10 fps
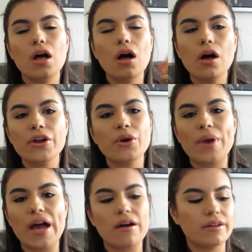all year
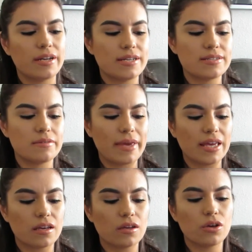round and it doesn't
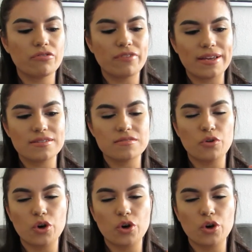make your face